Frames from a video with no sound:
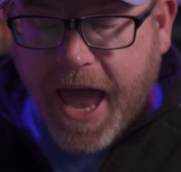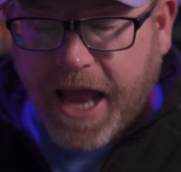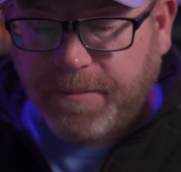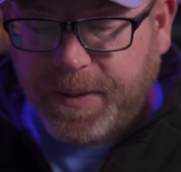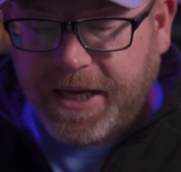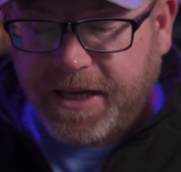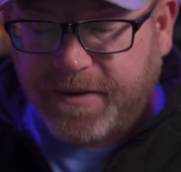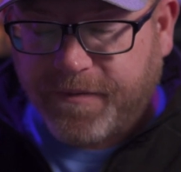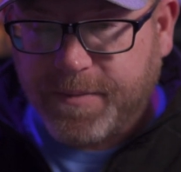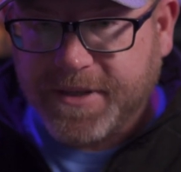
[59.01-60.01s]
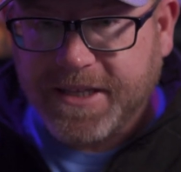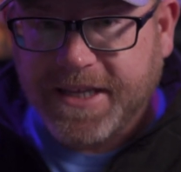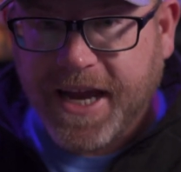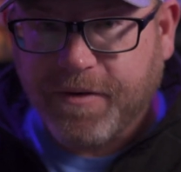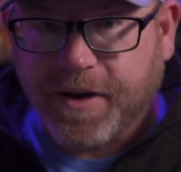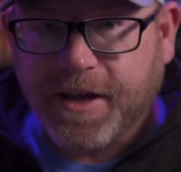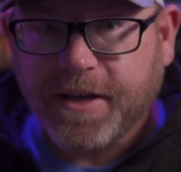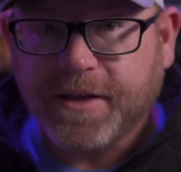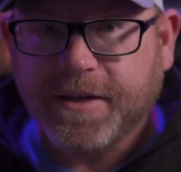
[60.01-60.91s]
and Pete from Zentegra.